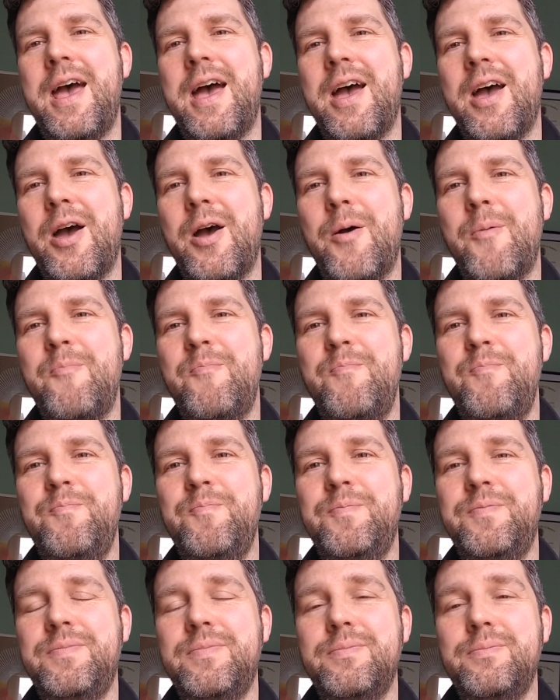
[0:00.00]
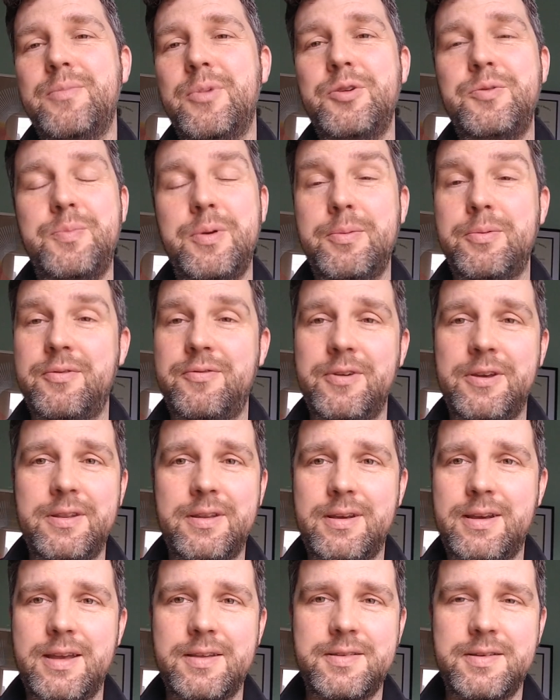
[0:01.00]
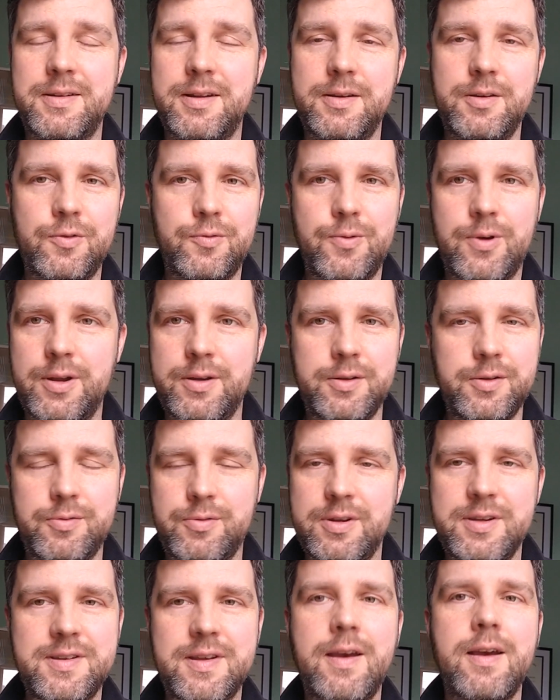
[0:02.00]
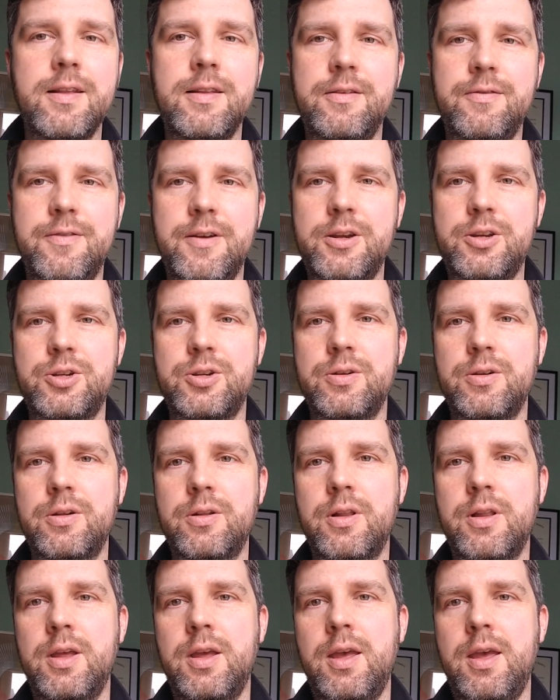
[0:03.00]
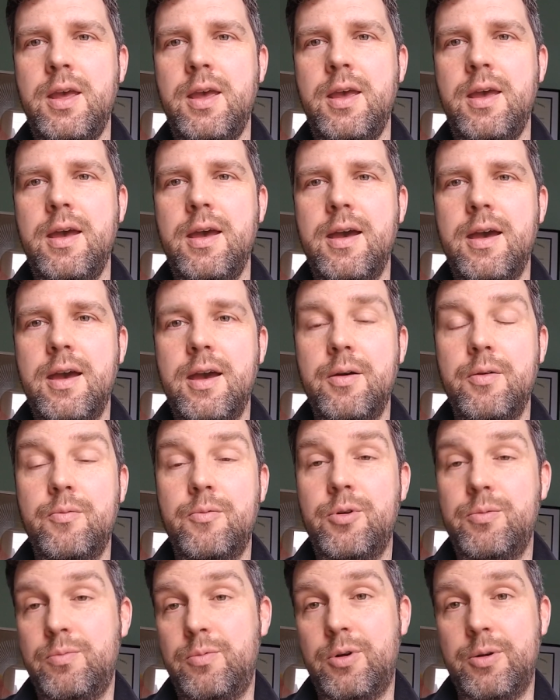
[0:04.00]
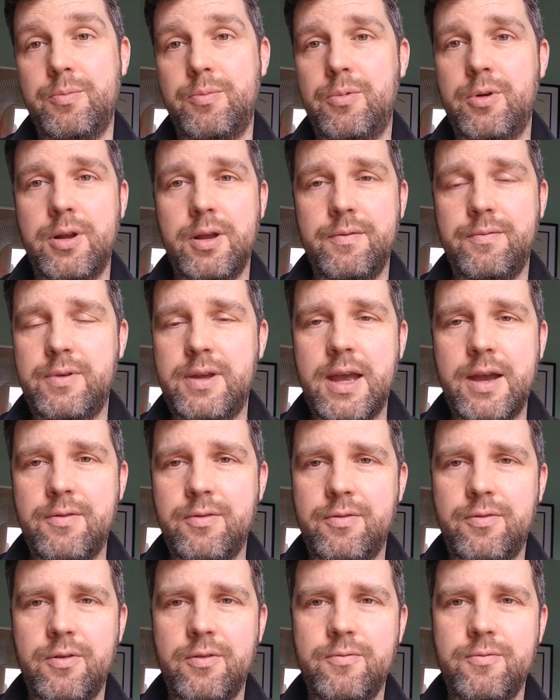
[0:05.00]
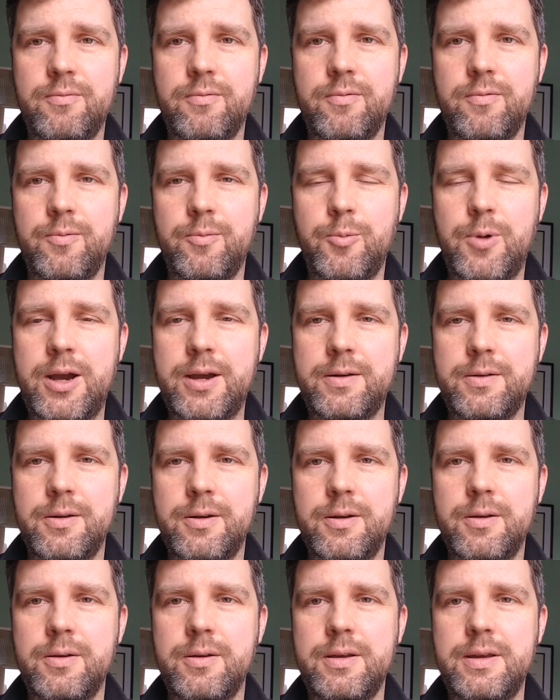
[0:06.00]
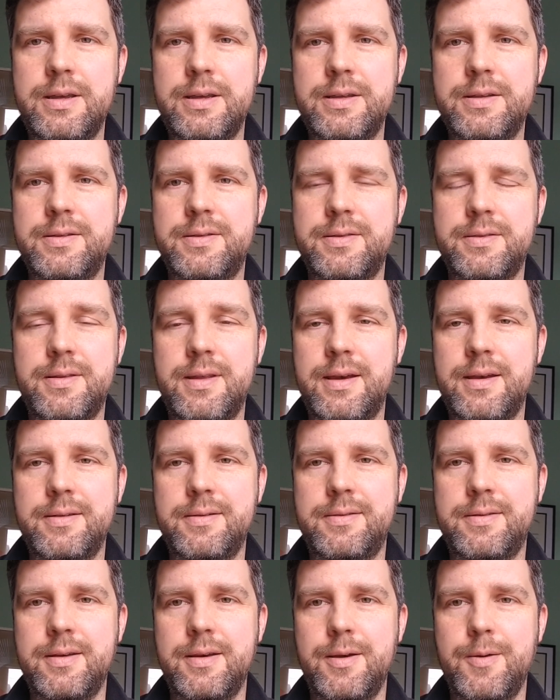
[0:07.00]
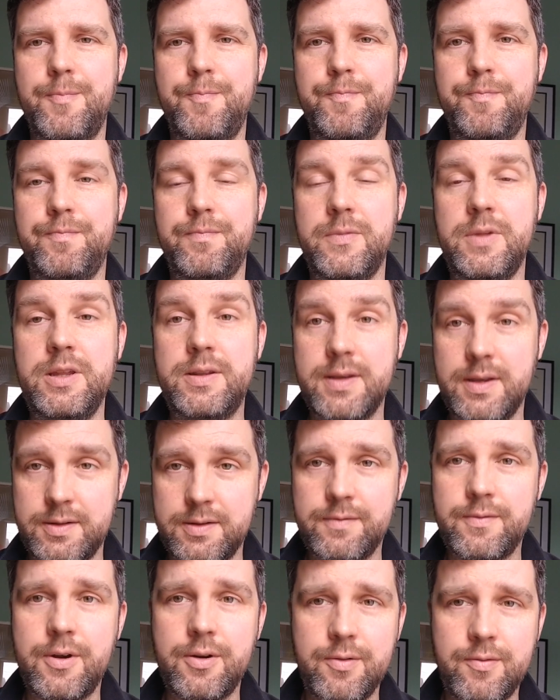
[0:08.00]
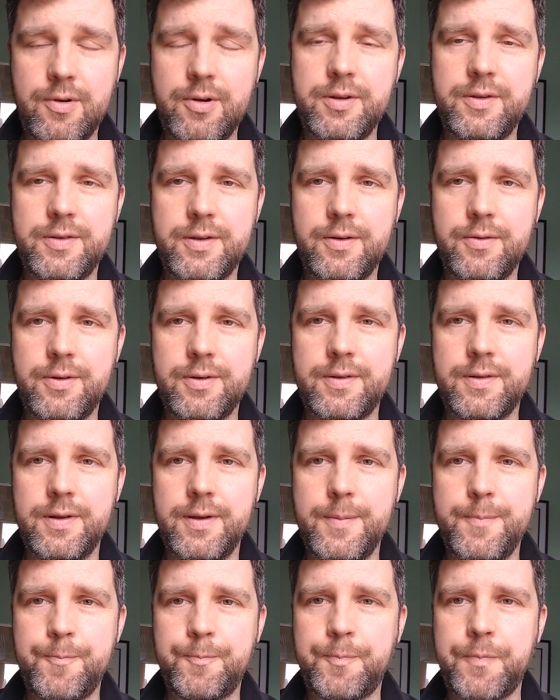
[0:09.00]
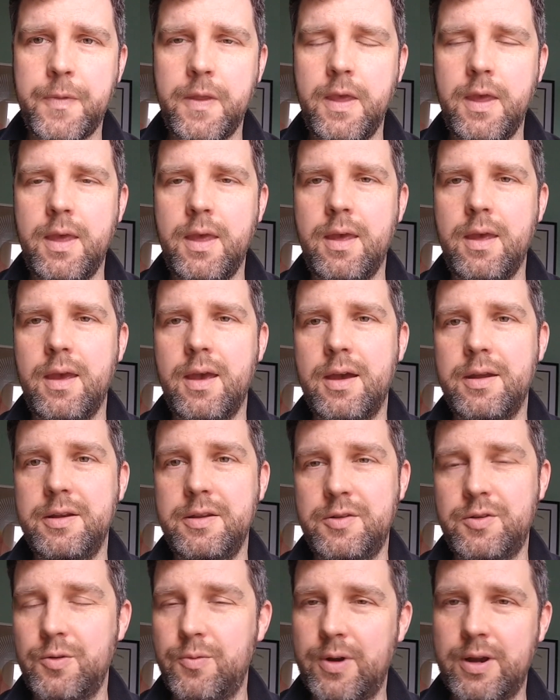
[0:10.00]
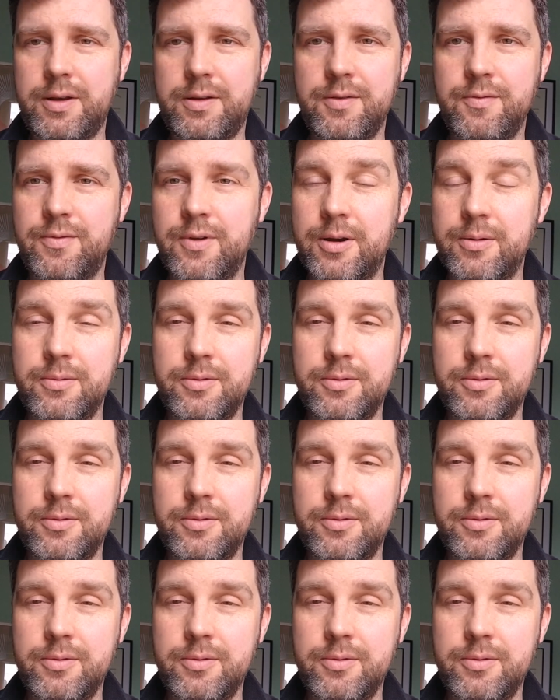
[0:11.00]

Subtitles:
most people think that Castaneda's writings are entirely fictional. What I've gathered from Wagner is that he takes it very, very seriously, and he's directed